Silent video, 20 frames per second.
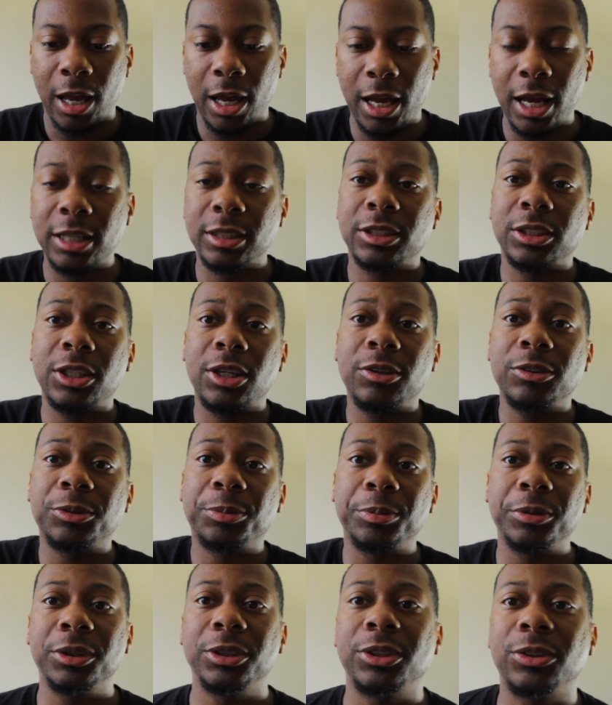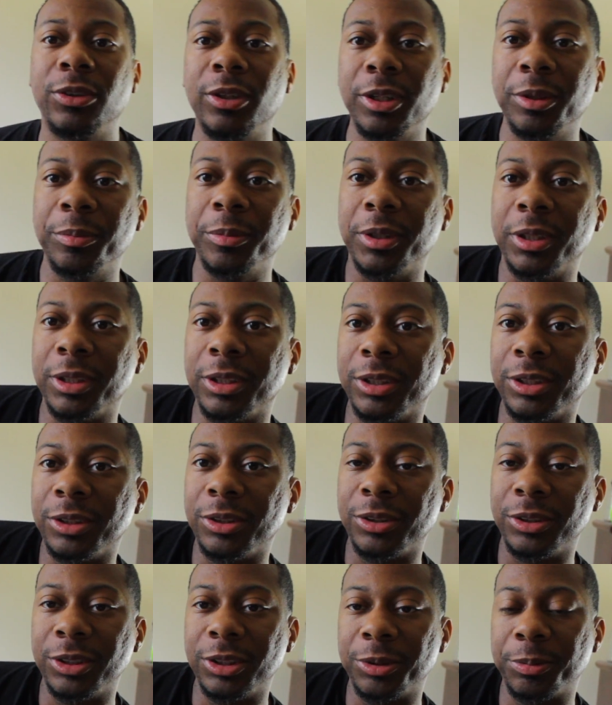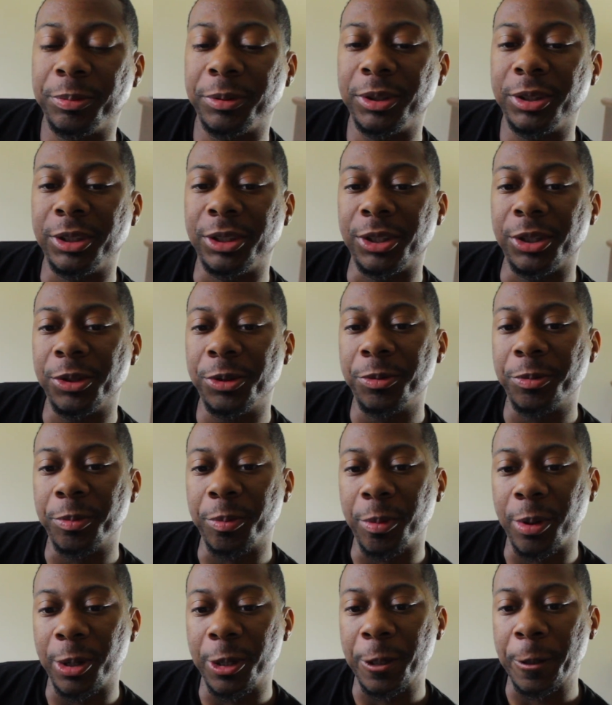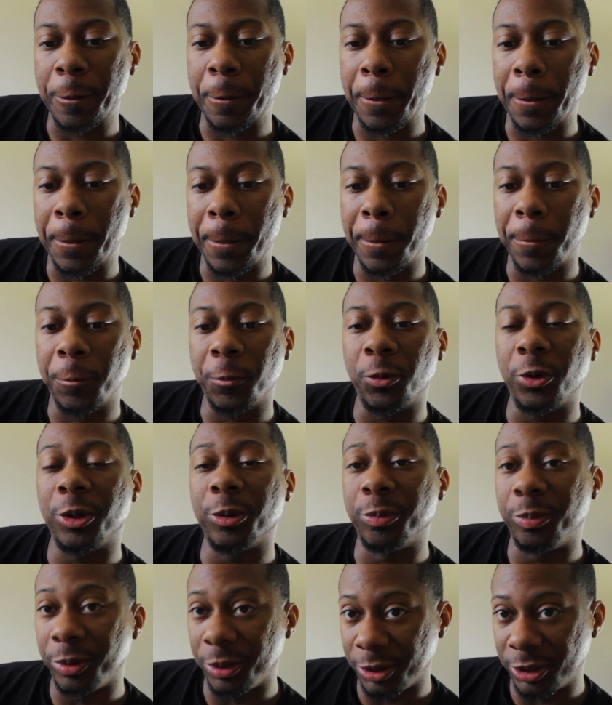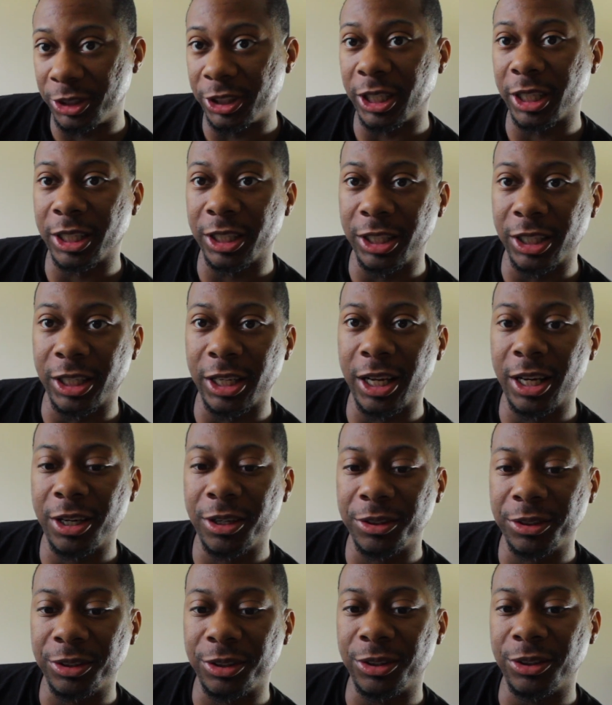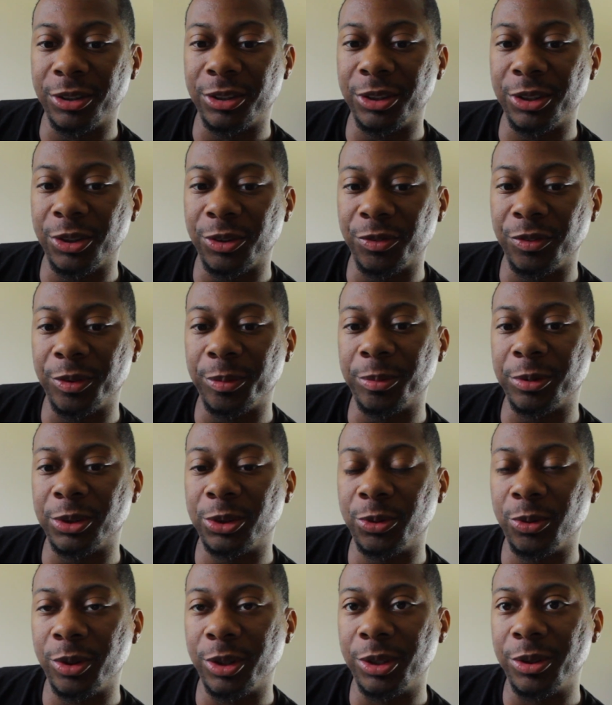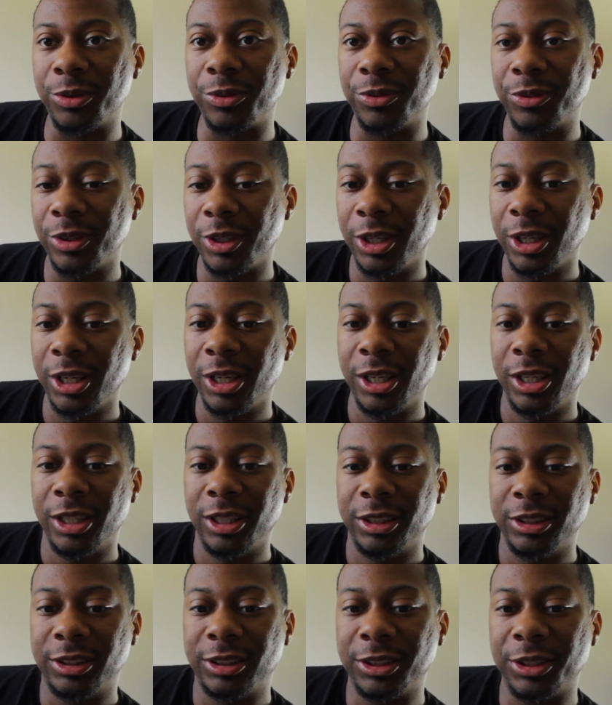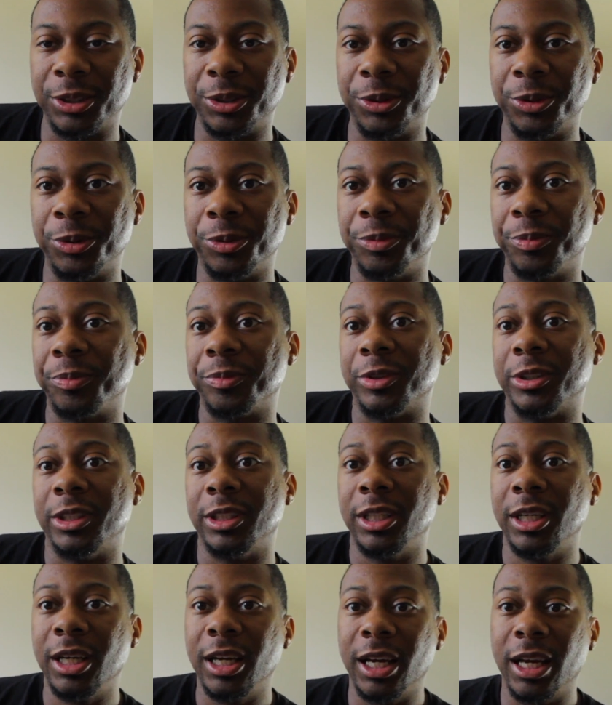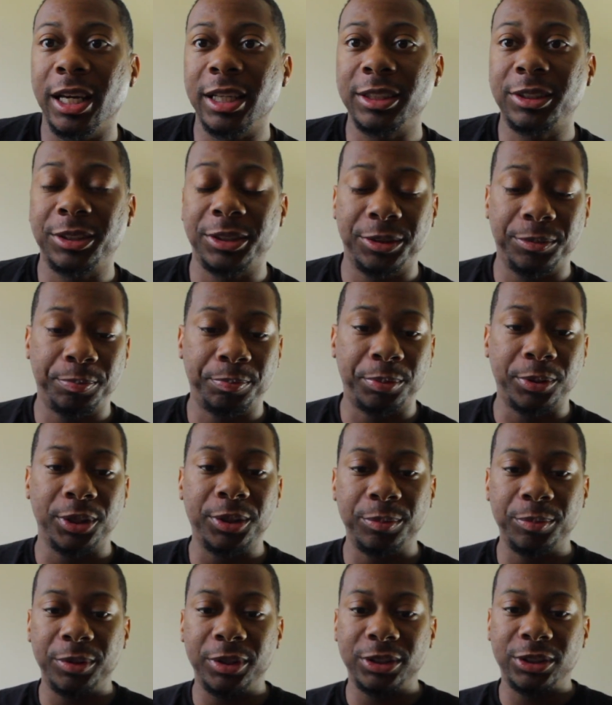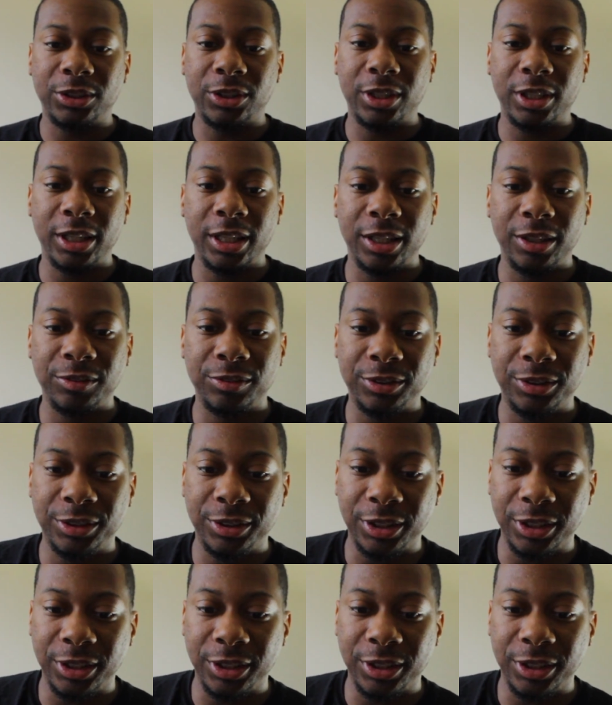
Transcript: thought it was pretty straight, man. You know, it looks pretty dope. We'll be checking it out on November 12th. So that's pretty much all I